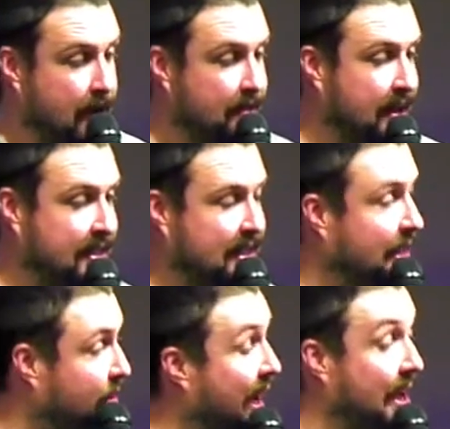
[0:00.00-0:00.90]
And then he's
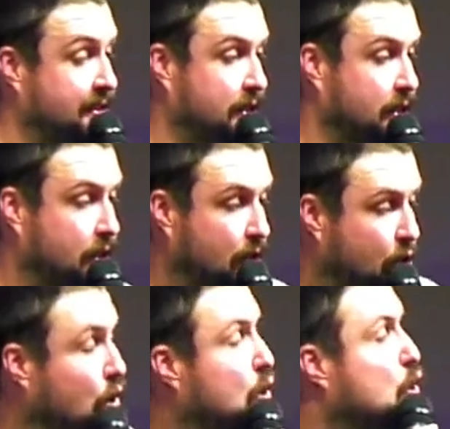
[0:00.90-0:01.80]
later asked,
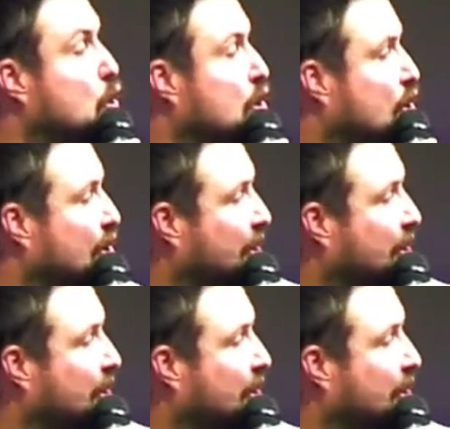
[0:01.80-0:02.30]
who